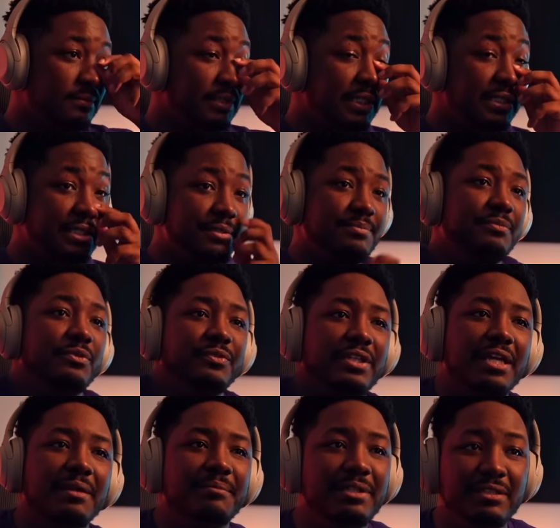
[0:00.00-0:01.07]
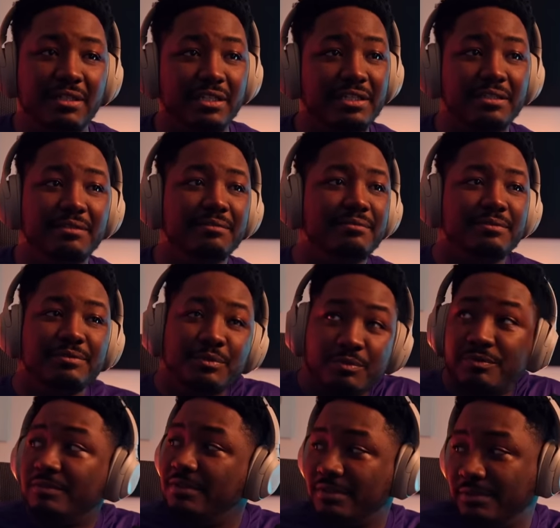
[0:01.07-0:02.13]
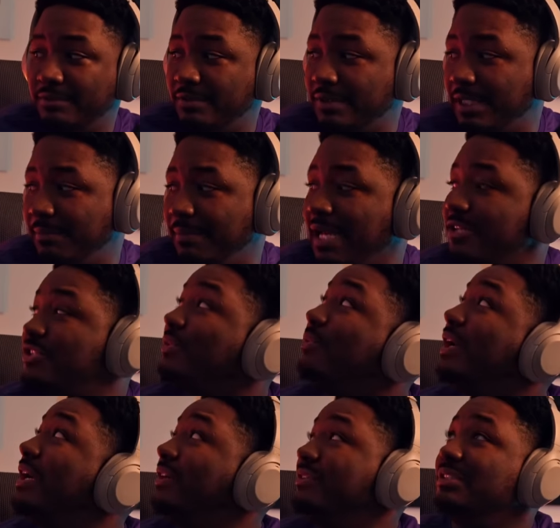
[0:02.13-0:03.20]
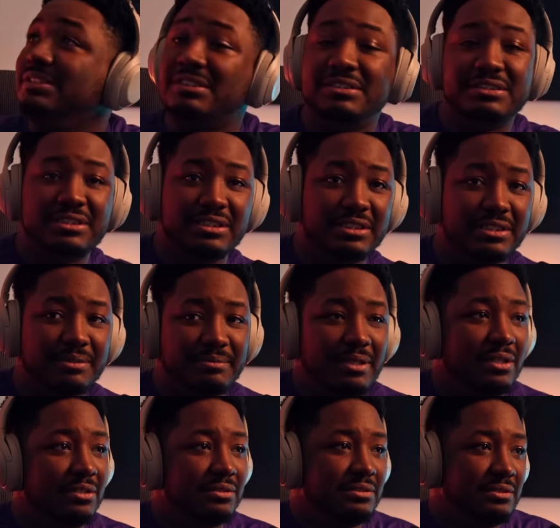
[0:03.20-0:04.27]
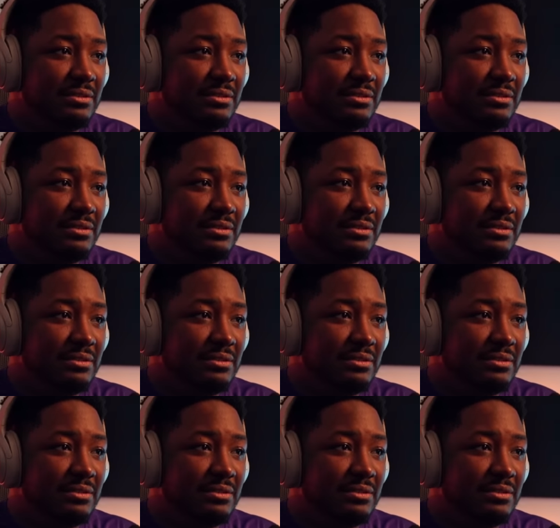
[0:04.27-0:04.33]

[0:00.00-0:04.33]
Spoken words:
Man, this movie got me looking and mess around and shit, bro.